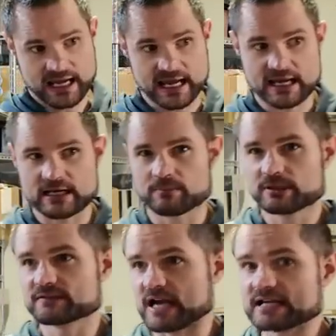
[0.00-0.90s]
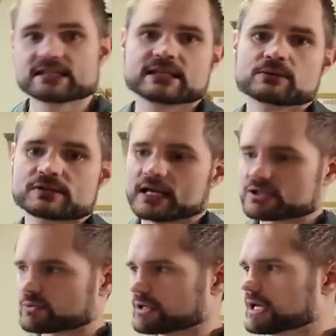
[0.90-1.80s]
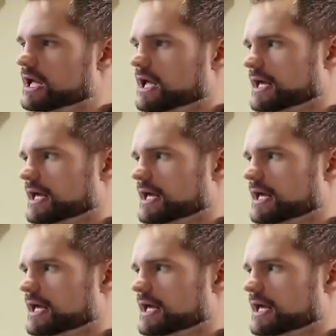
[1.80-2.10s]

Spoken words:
And I believe Dynasty was the next one.